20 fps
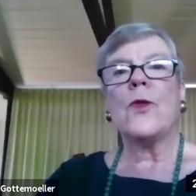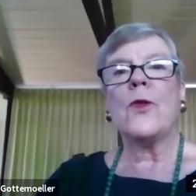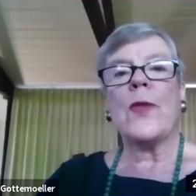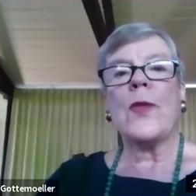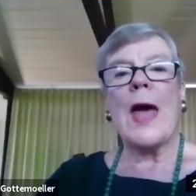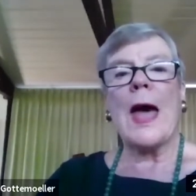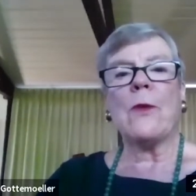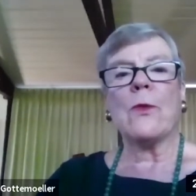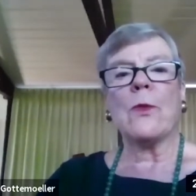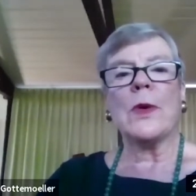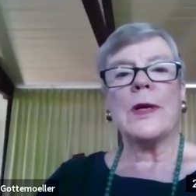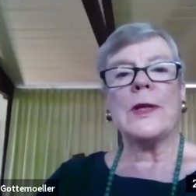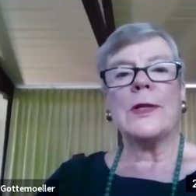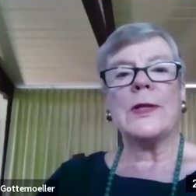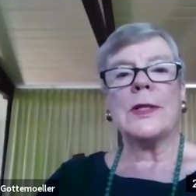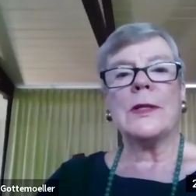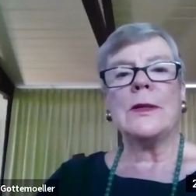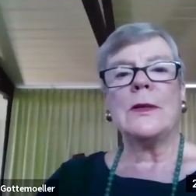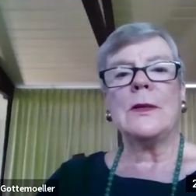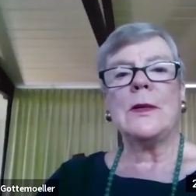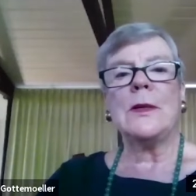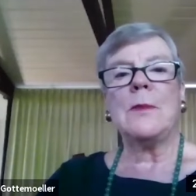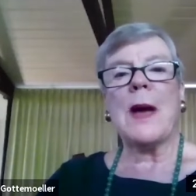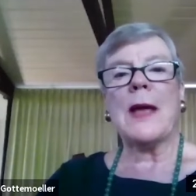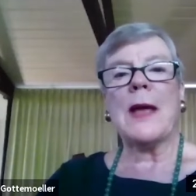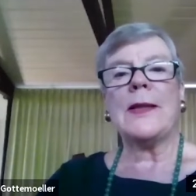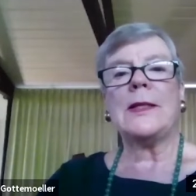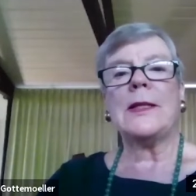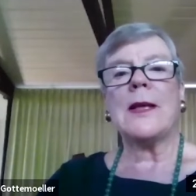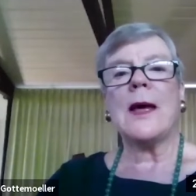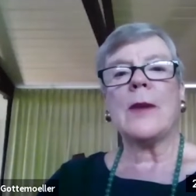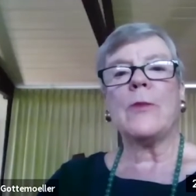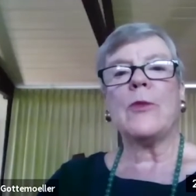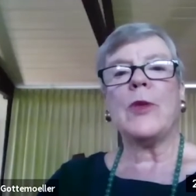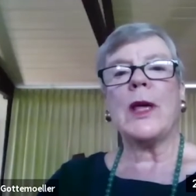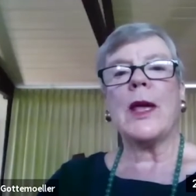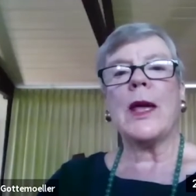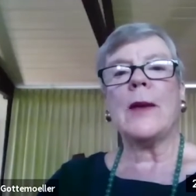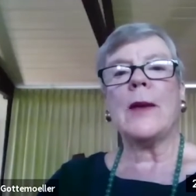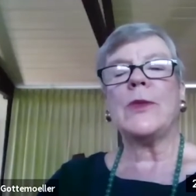For that reason, by the time
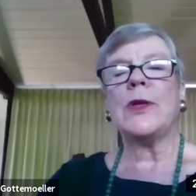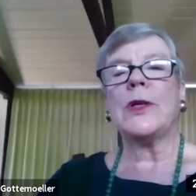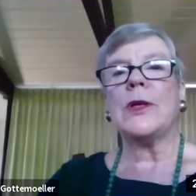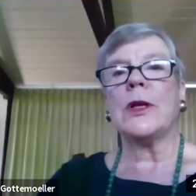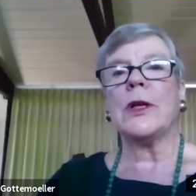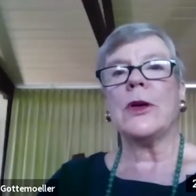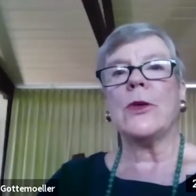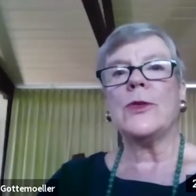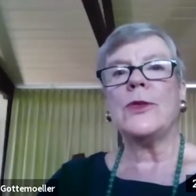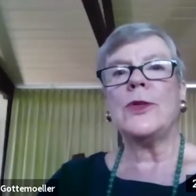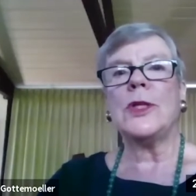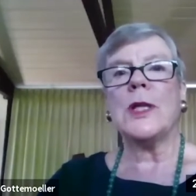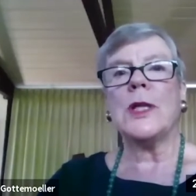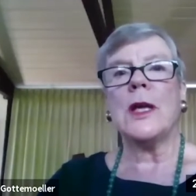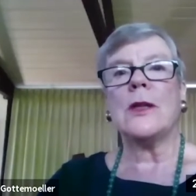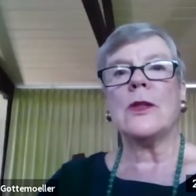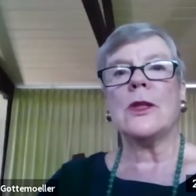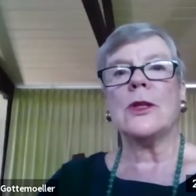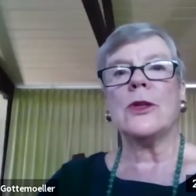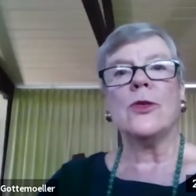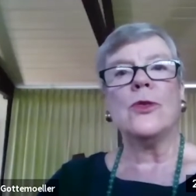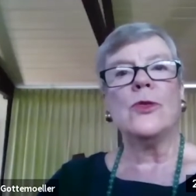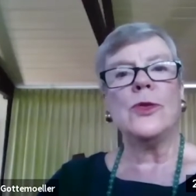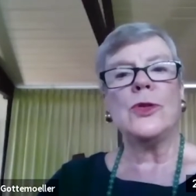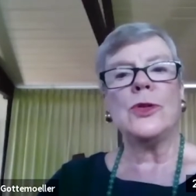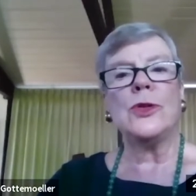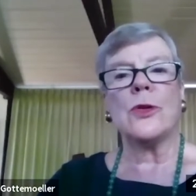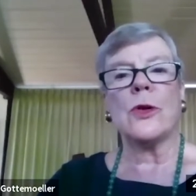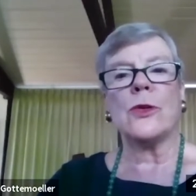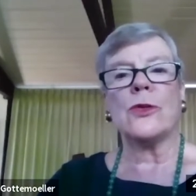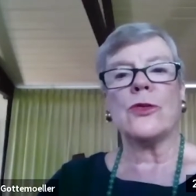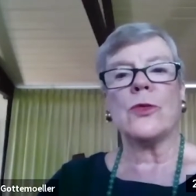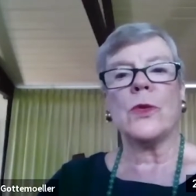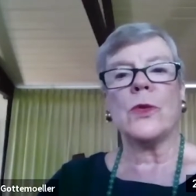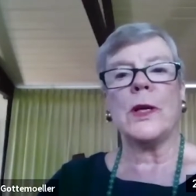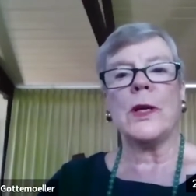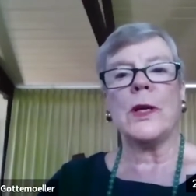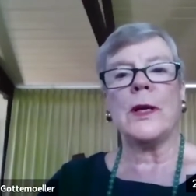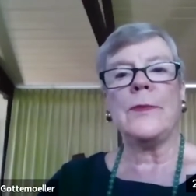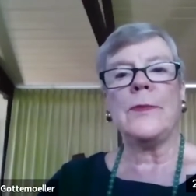we came to negotiate the New START
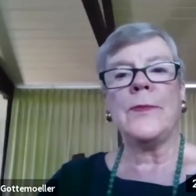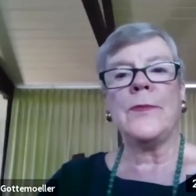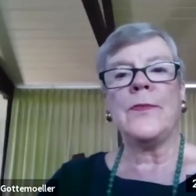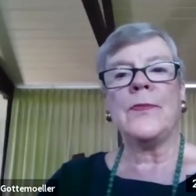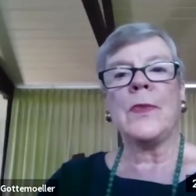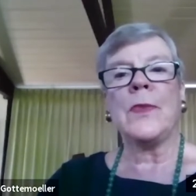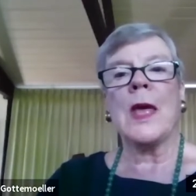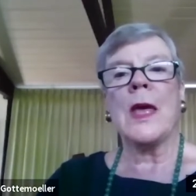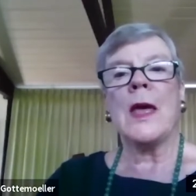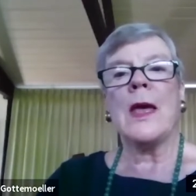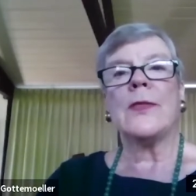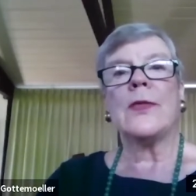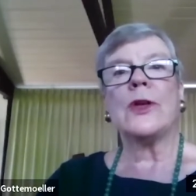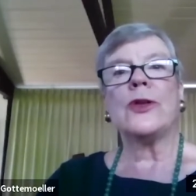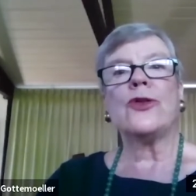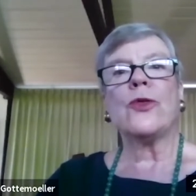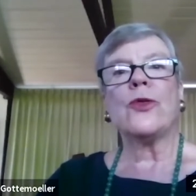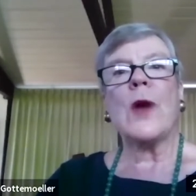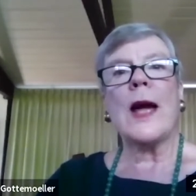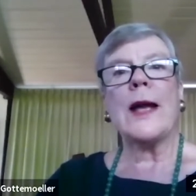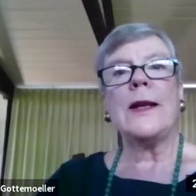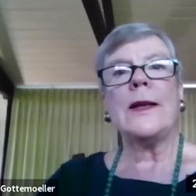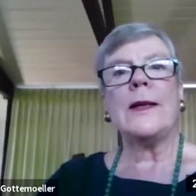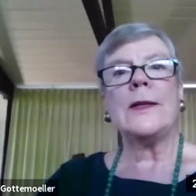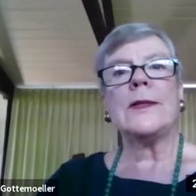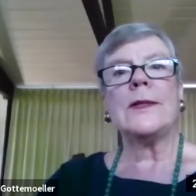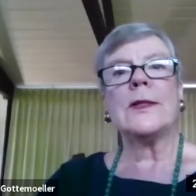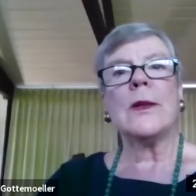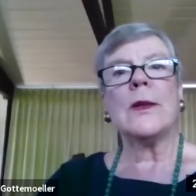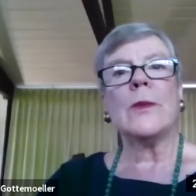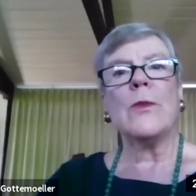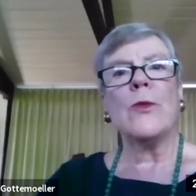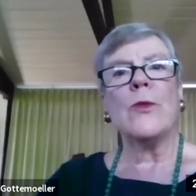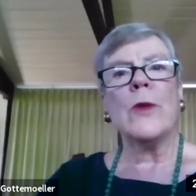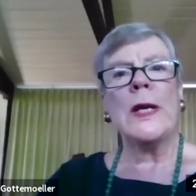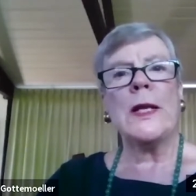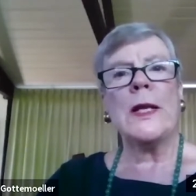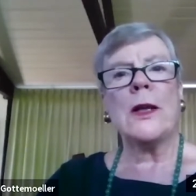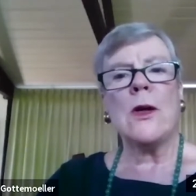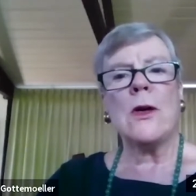treaty, the Trident
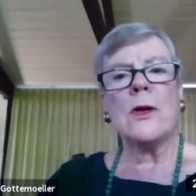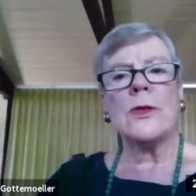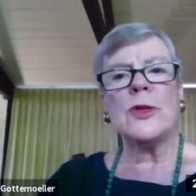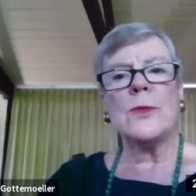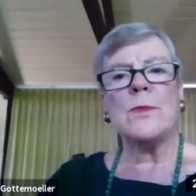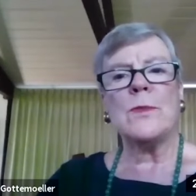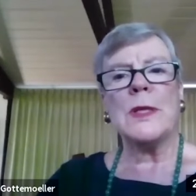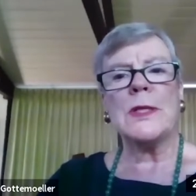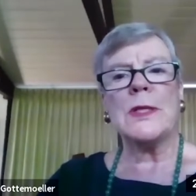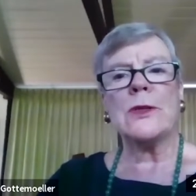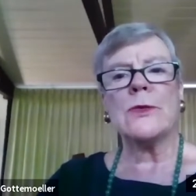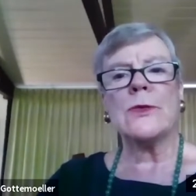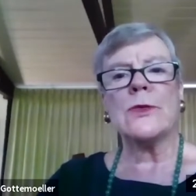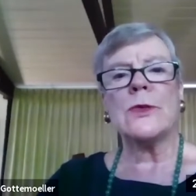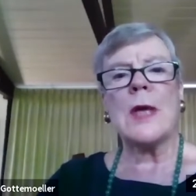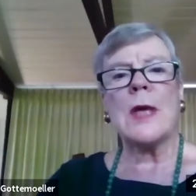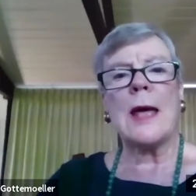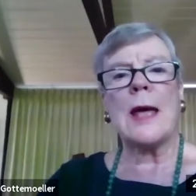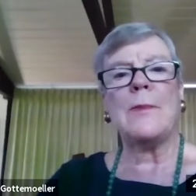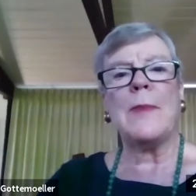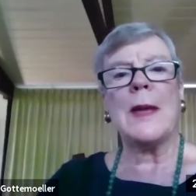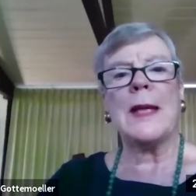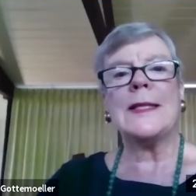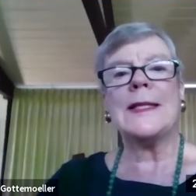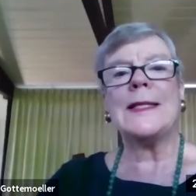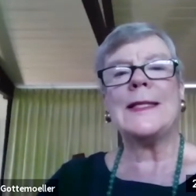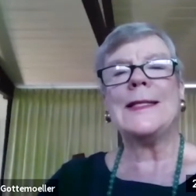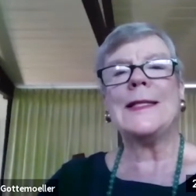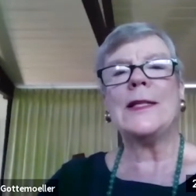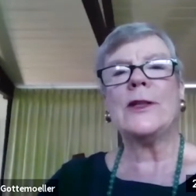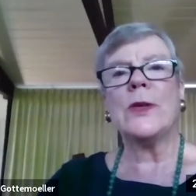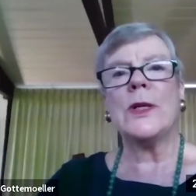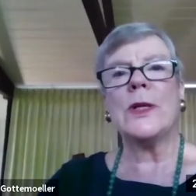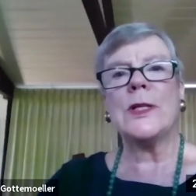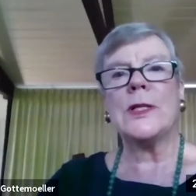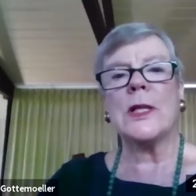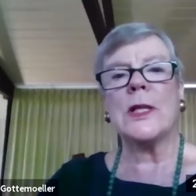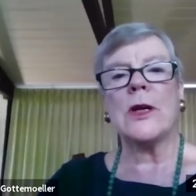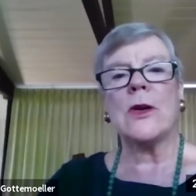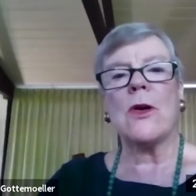submarine launched missiles had been
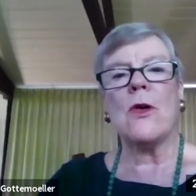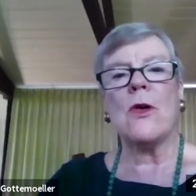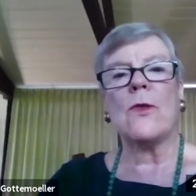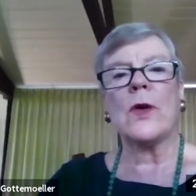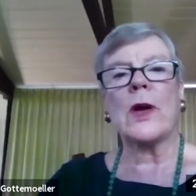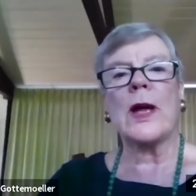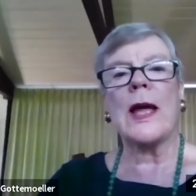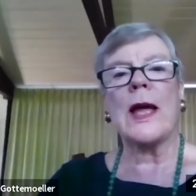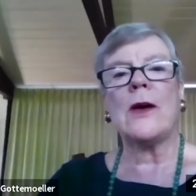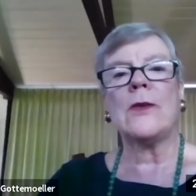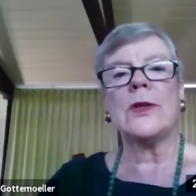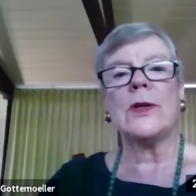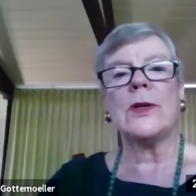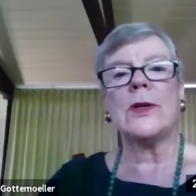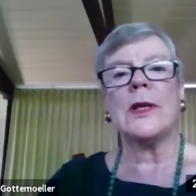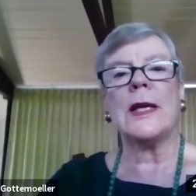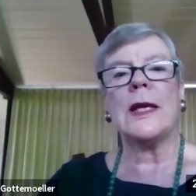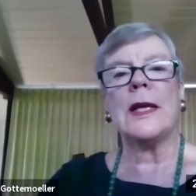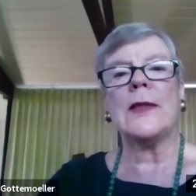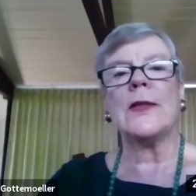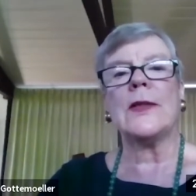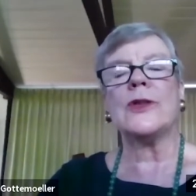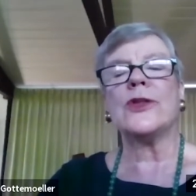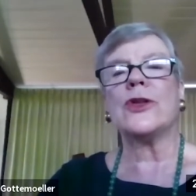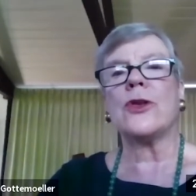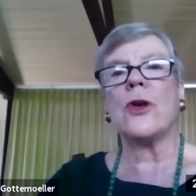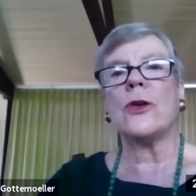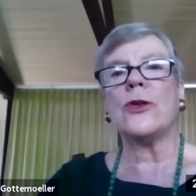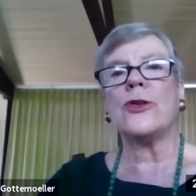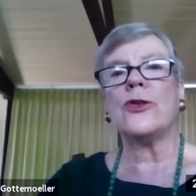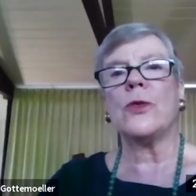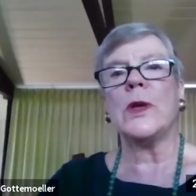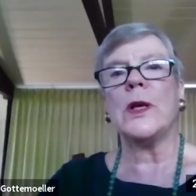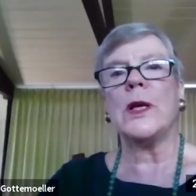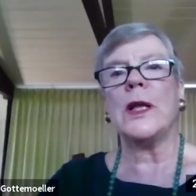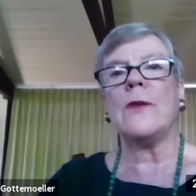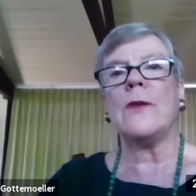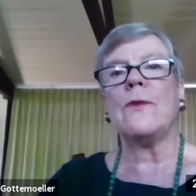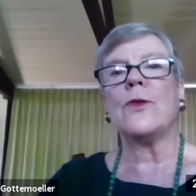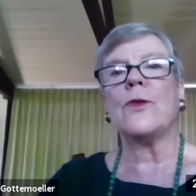seriously overcounted in the START
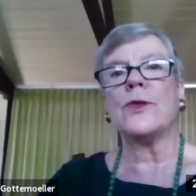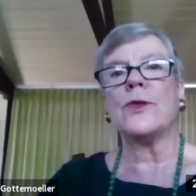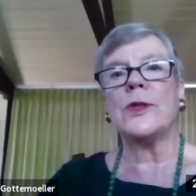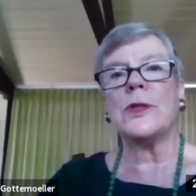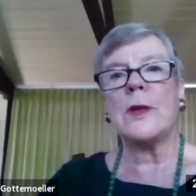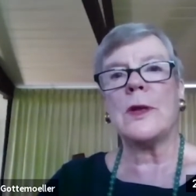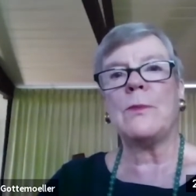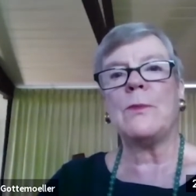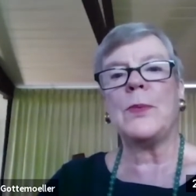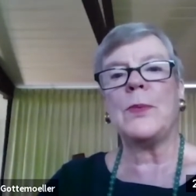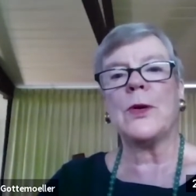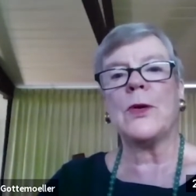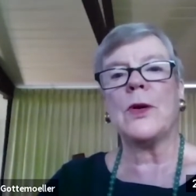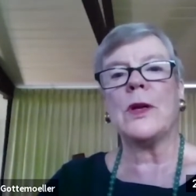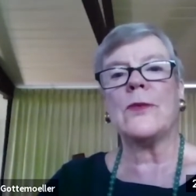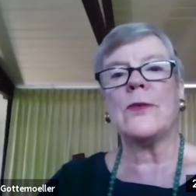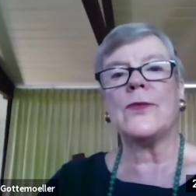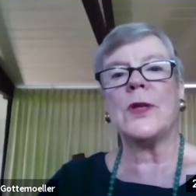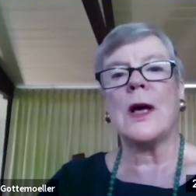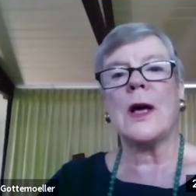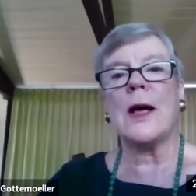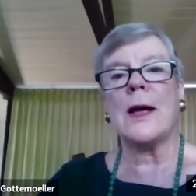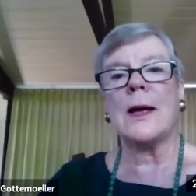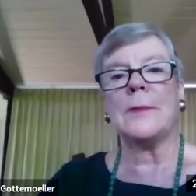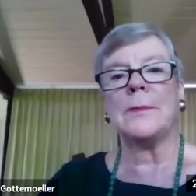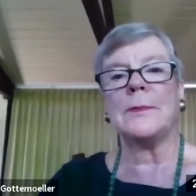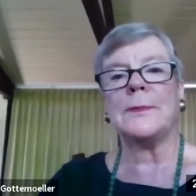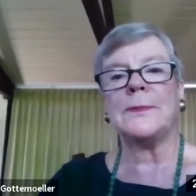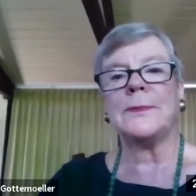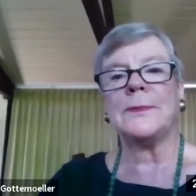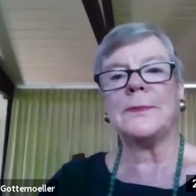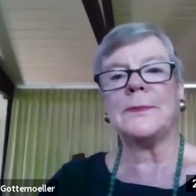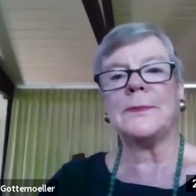treaty for some period of time.